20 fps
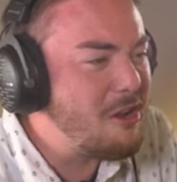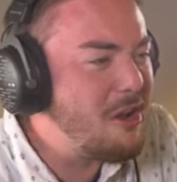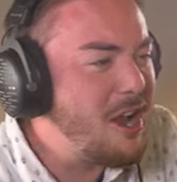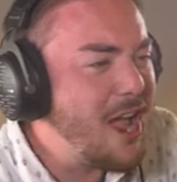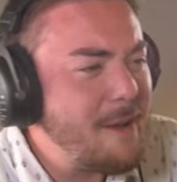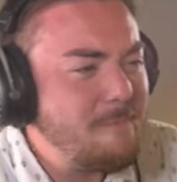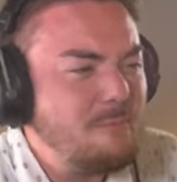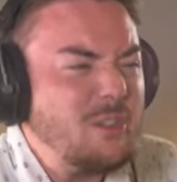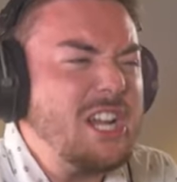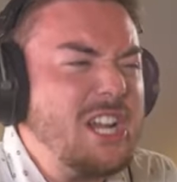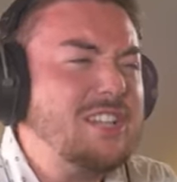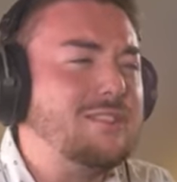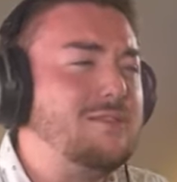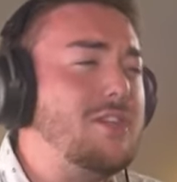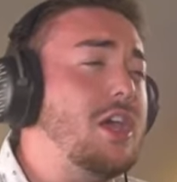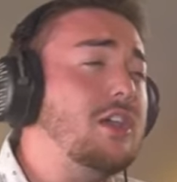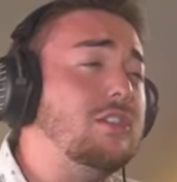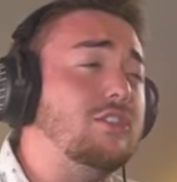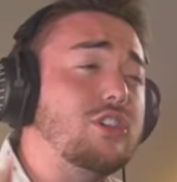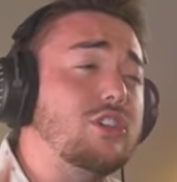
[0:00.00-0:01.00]
all right, gotta
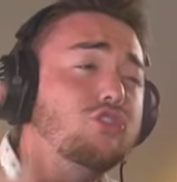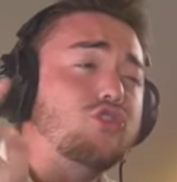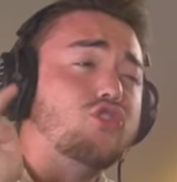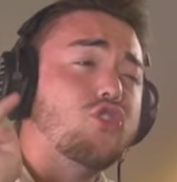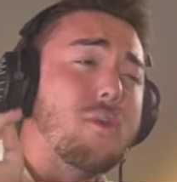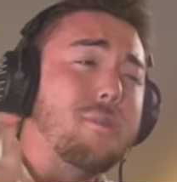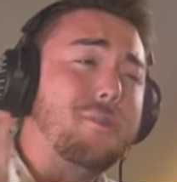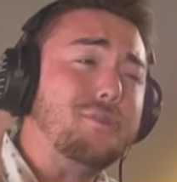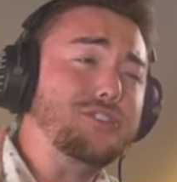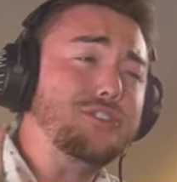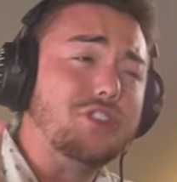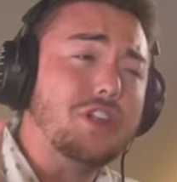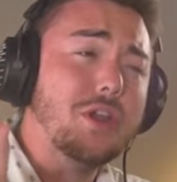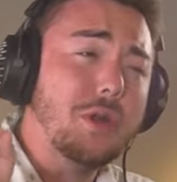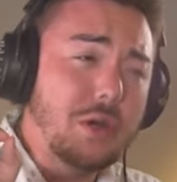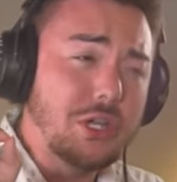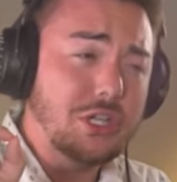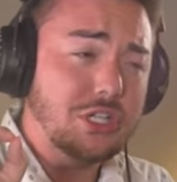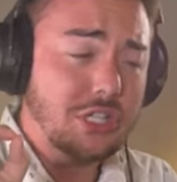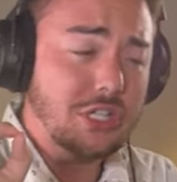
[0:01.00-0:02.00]
take this super
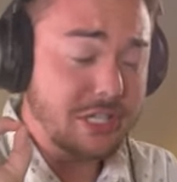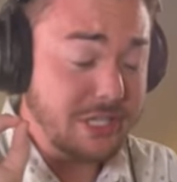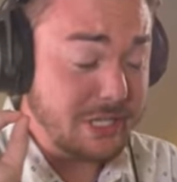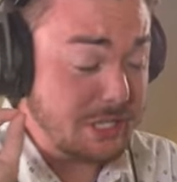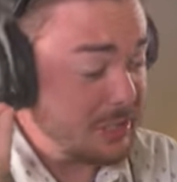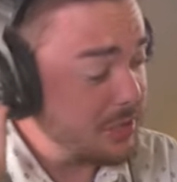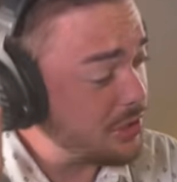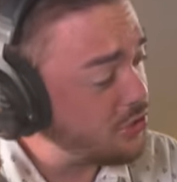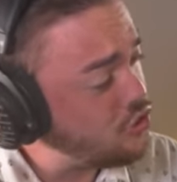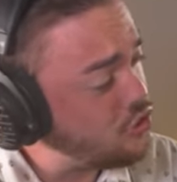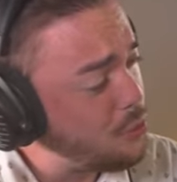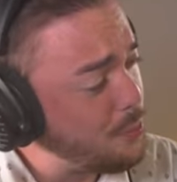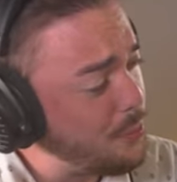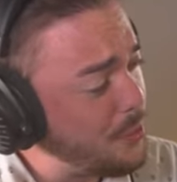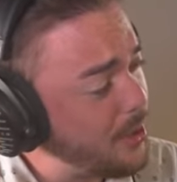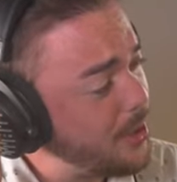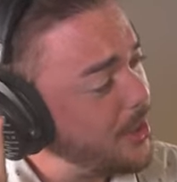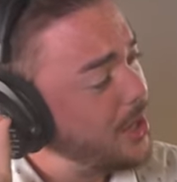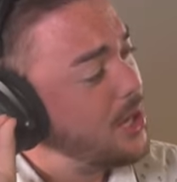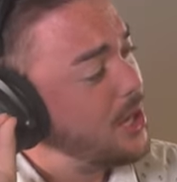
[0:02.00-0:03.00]
seriously. This is a
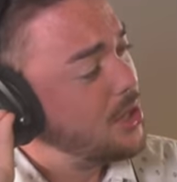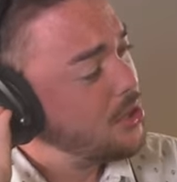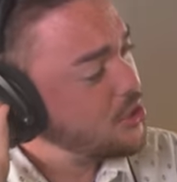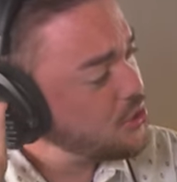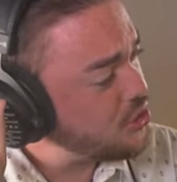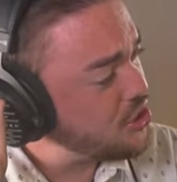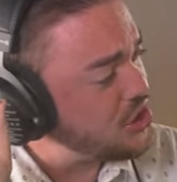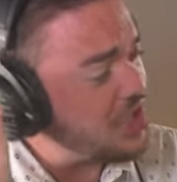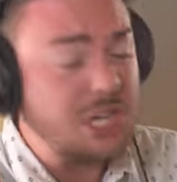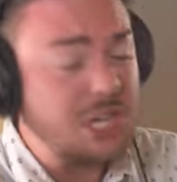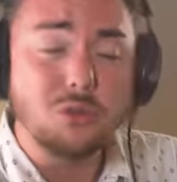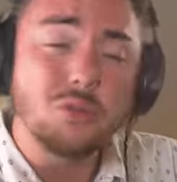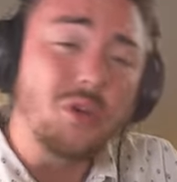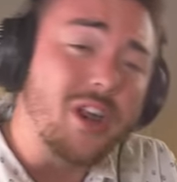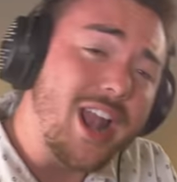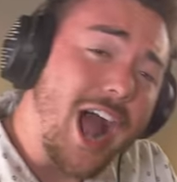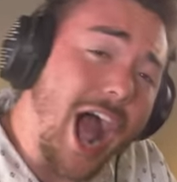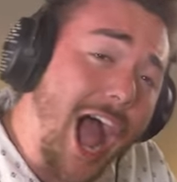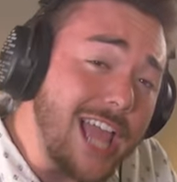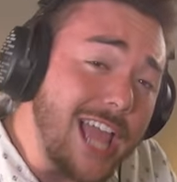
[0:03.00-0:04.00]
super
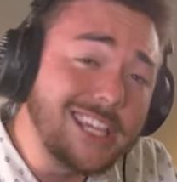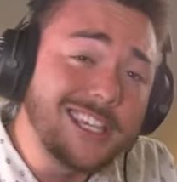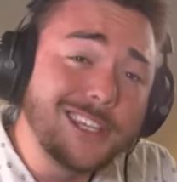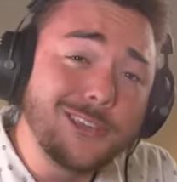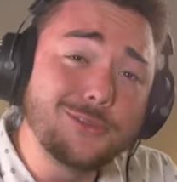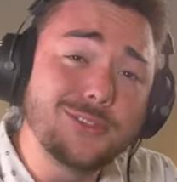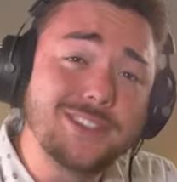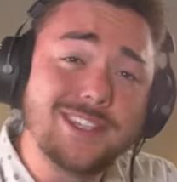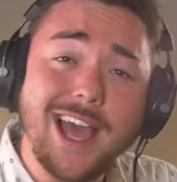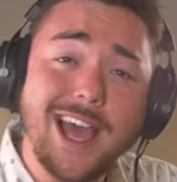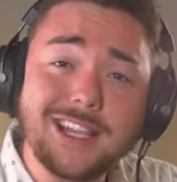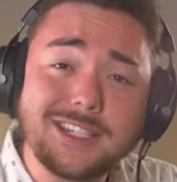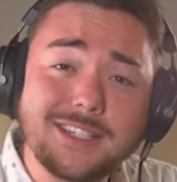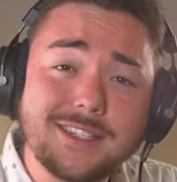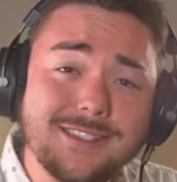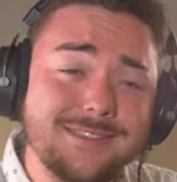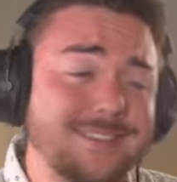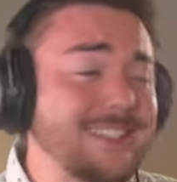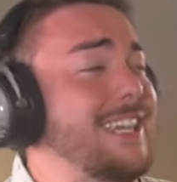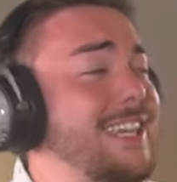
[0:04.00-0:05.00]
secret IQ
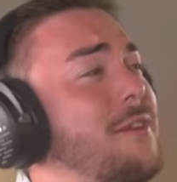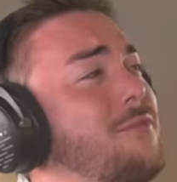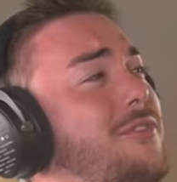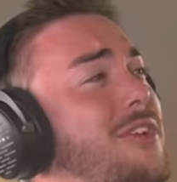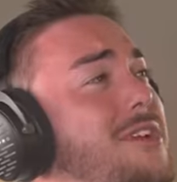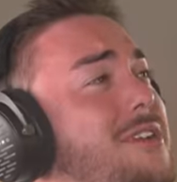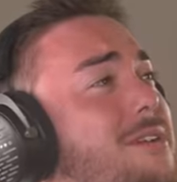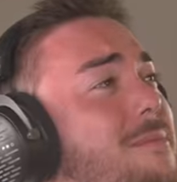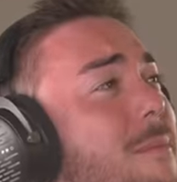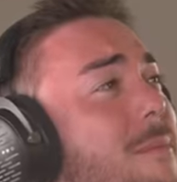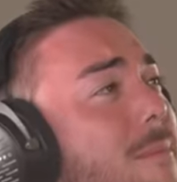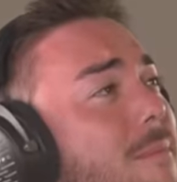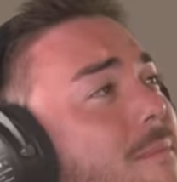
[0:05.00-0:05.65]
test given